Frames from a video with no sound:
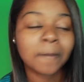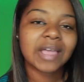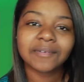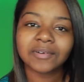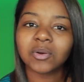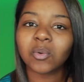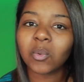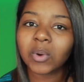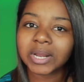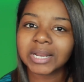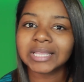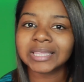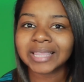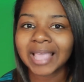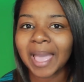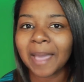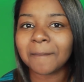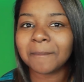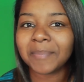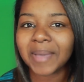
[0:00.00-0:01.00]
never wanted
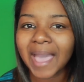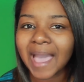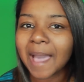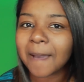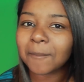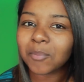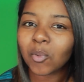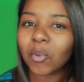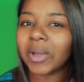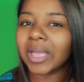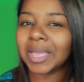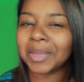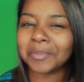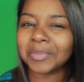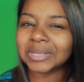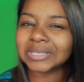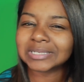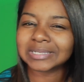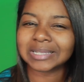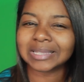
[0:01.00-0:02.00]
that bad boy
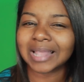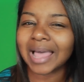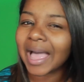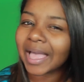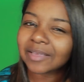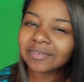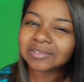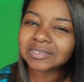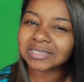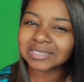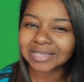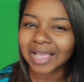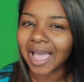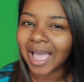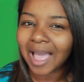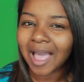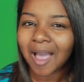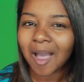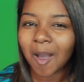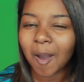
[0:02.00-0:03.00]
image
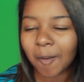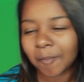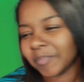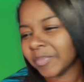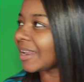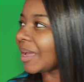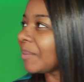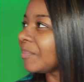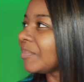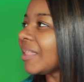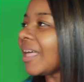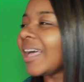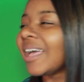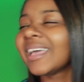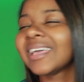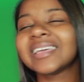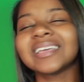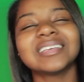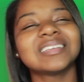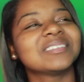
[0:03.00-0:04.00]
lifestyle. And I'm
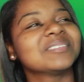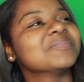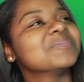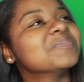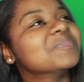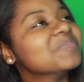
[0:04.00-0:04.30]
like,